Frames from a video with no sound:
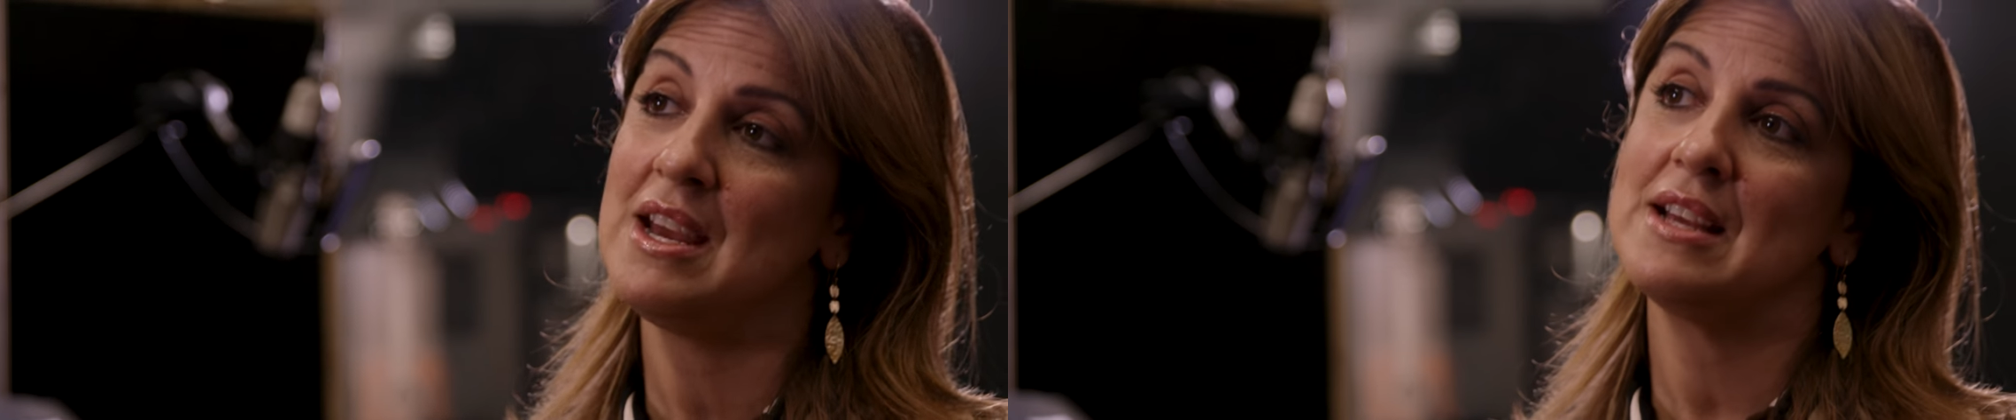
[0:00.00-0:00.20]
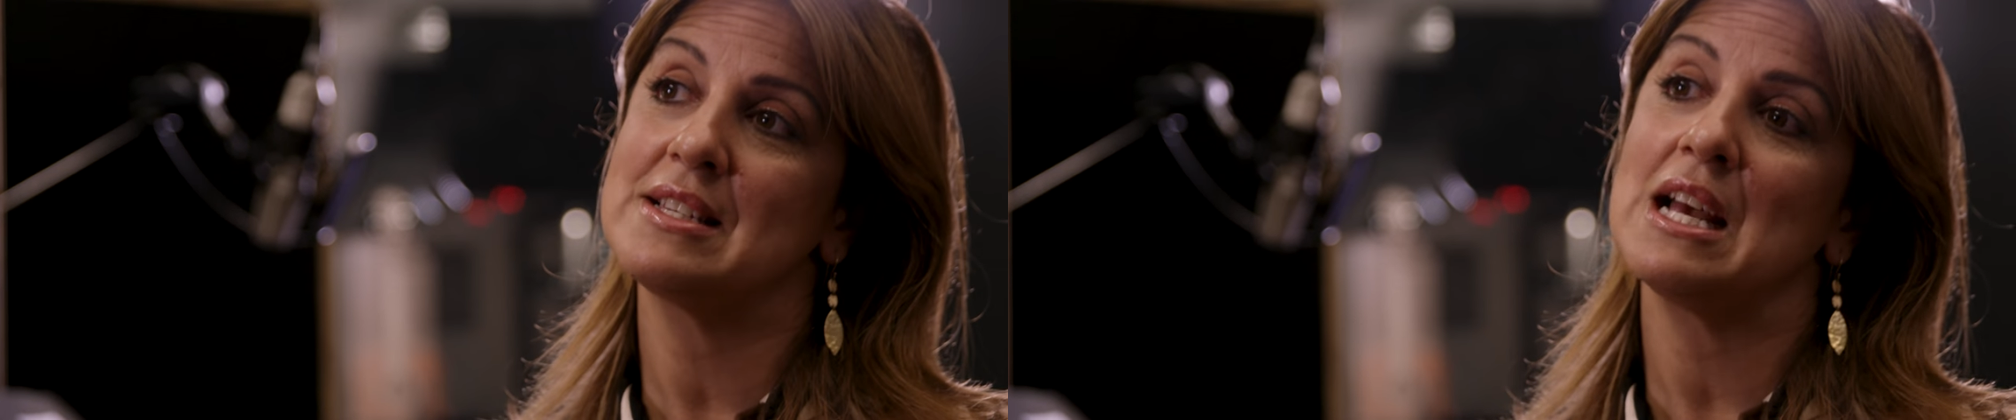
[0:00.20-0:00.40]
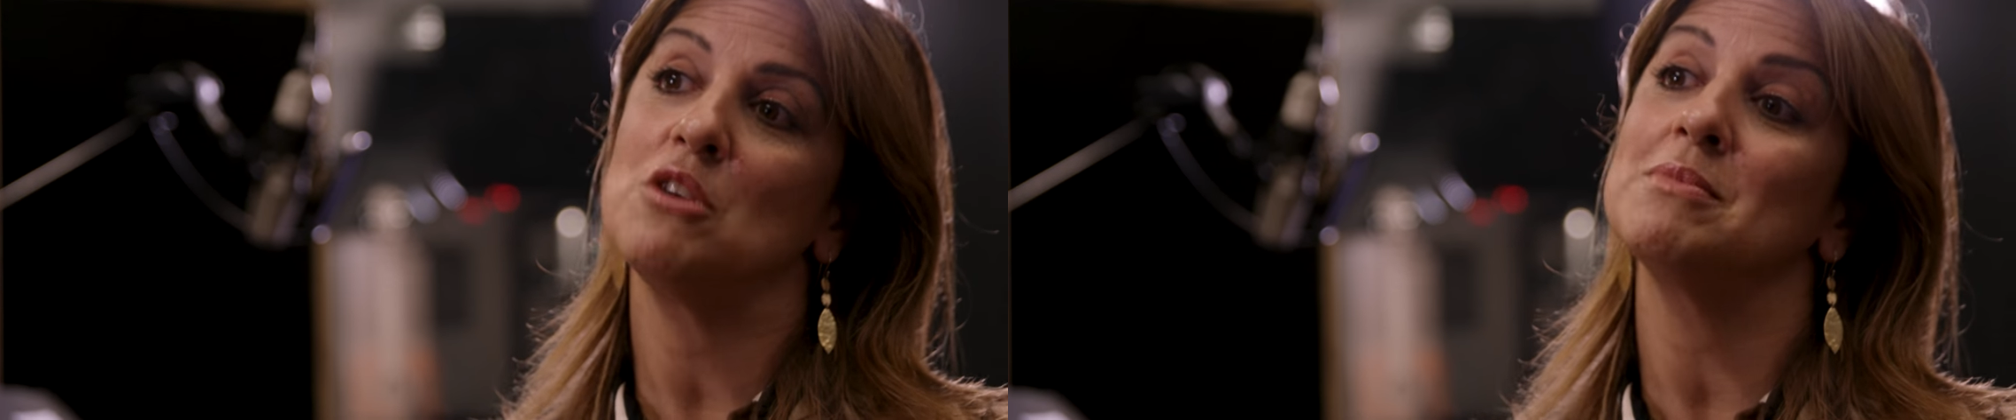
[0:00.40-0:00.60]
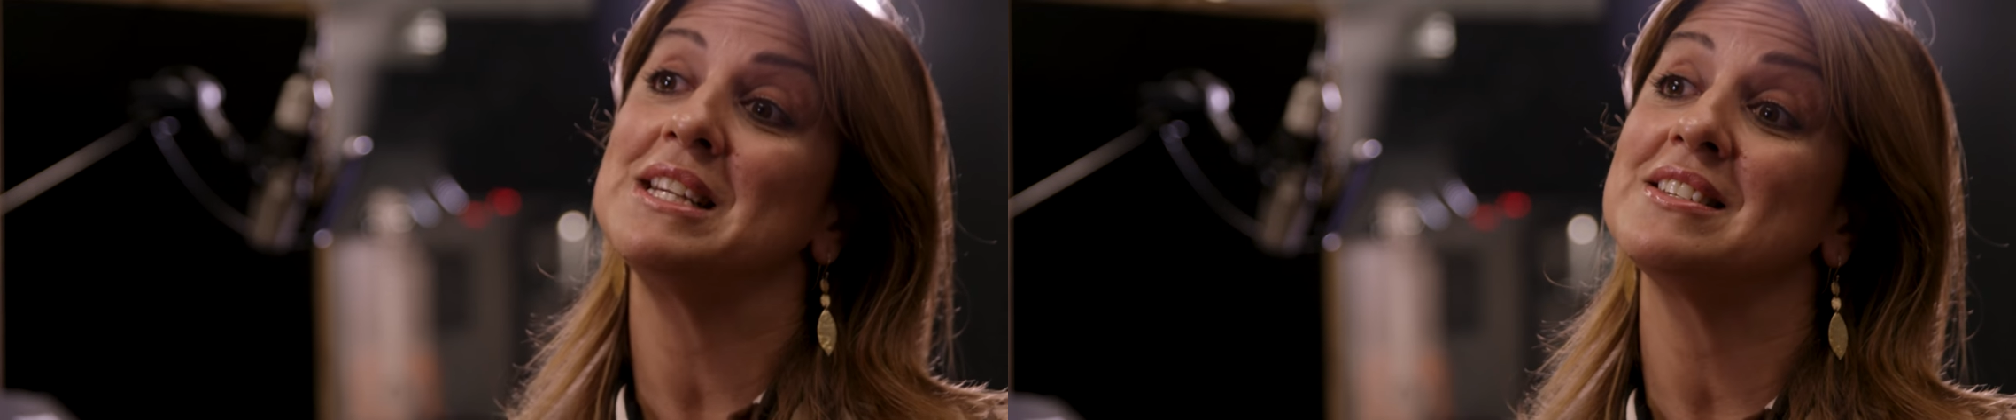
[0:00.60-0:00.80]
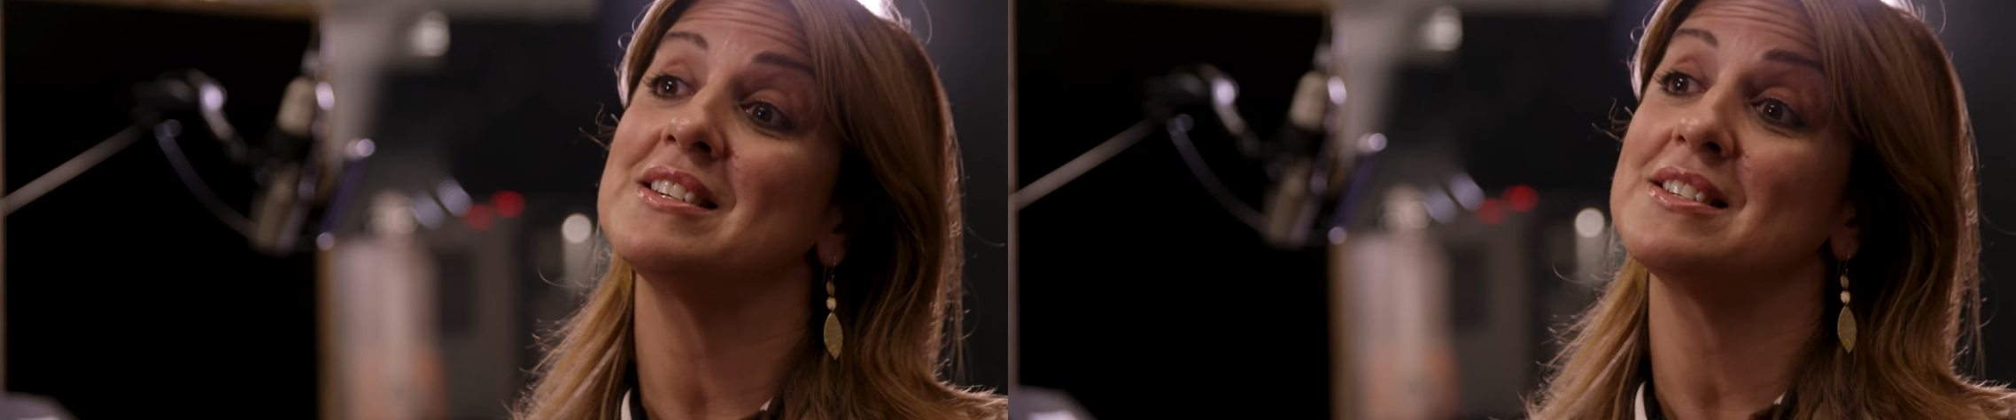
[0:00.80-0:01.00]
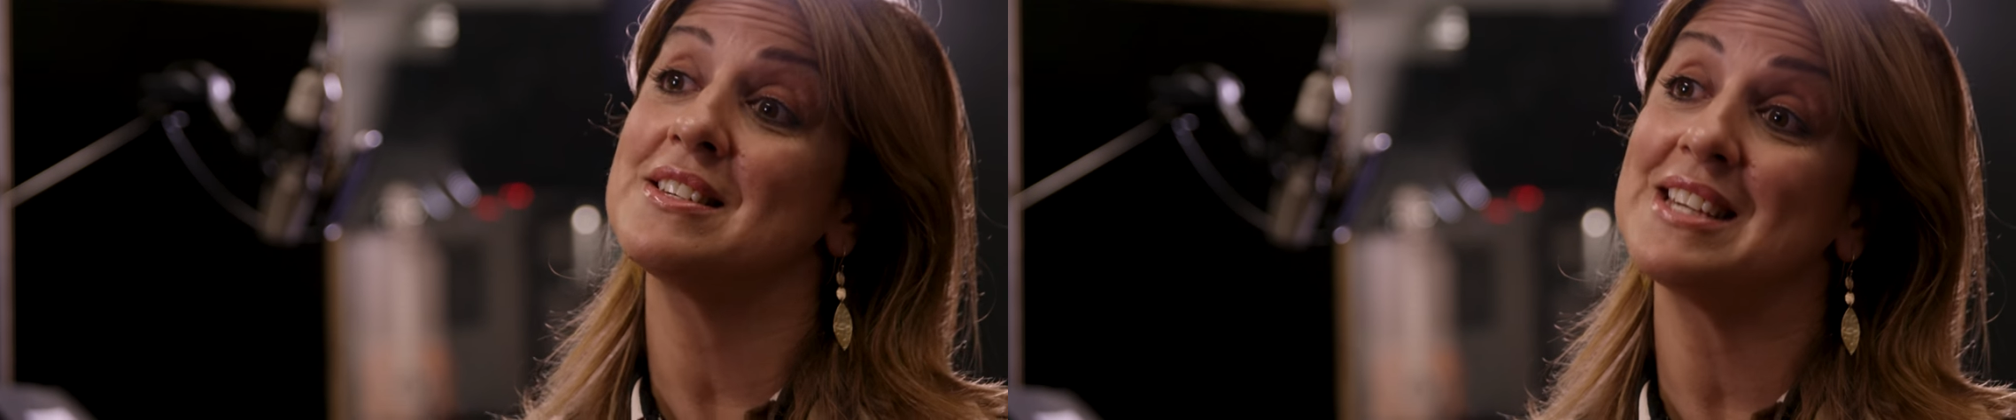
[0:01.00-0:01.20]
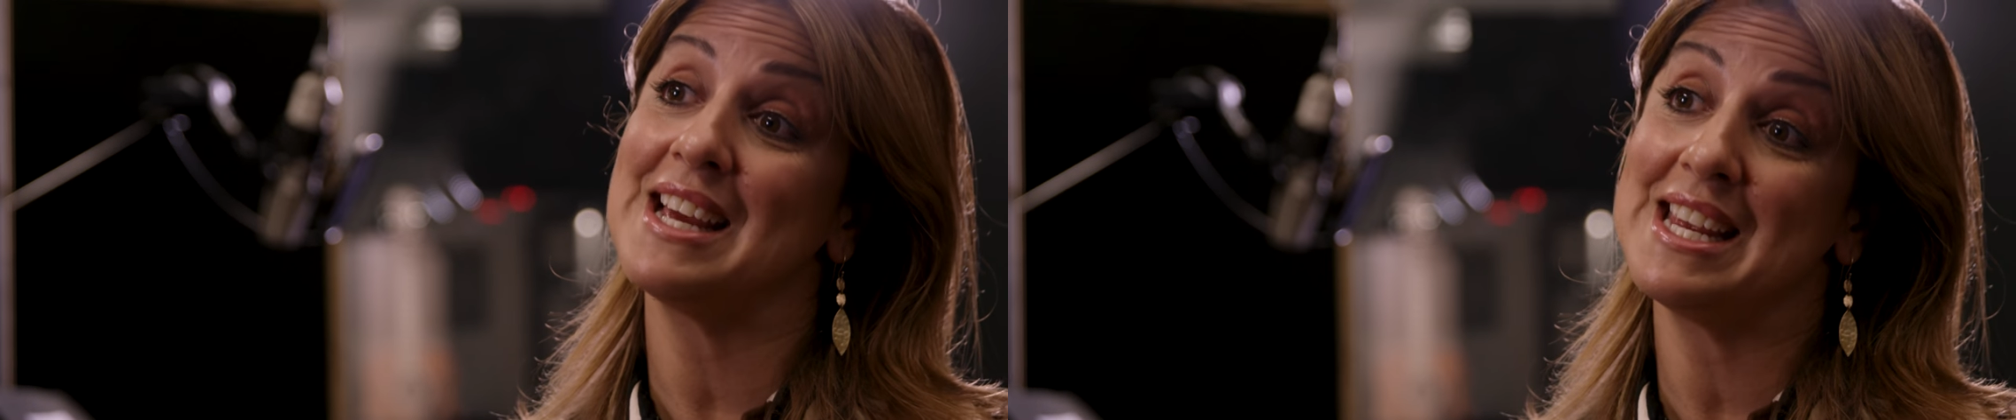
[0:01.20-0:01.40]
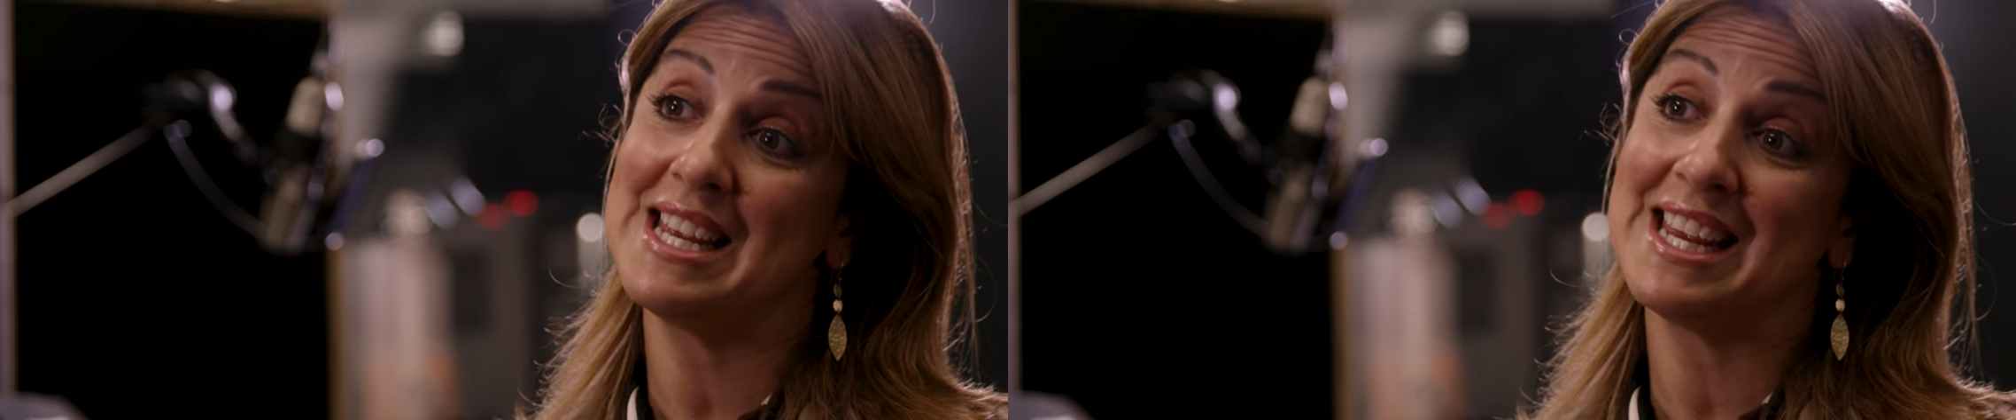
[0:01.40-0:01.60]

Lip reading: it's helped me to stay